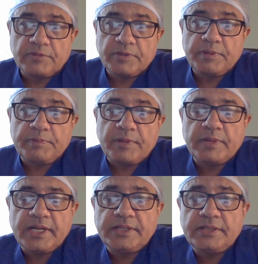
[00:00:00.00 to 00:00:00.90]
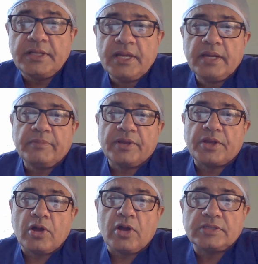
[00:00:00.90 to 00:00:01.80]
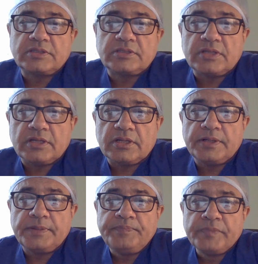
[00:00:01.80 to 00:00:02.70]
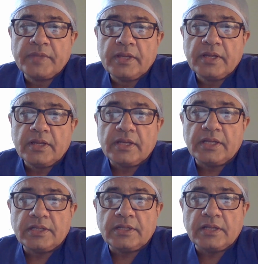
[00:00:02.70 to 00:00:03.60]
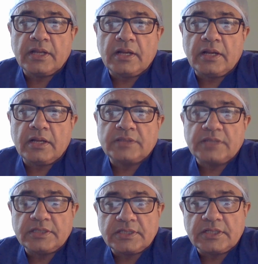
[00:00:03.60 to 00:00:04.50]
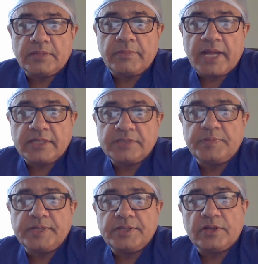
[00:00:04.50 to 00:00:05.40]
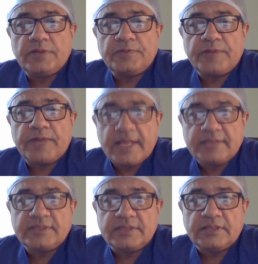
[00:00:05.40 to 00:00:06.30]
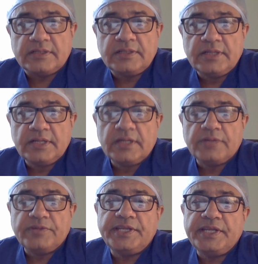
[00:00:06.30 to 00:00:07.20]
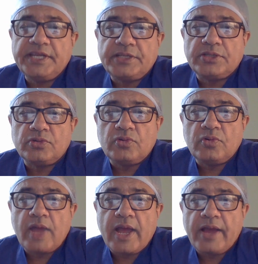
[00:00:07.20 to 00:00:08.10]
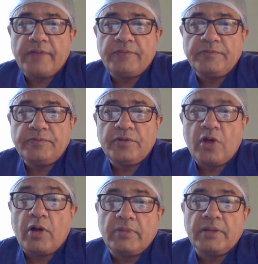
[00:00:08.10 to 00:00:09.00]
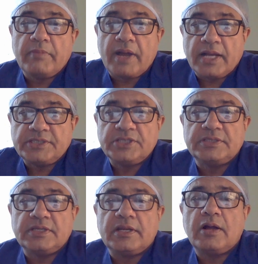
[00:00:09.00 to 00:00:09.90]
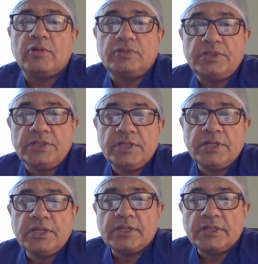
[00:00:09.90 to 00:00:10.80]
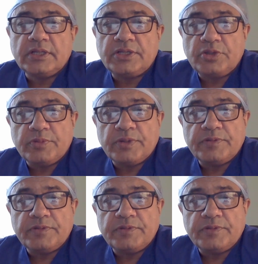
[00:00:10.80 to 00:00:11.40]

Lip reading: It will be permanent because in surgical management of cancer, we need to have normal margins around the tumor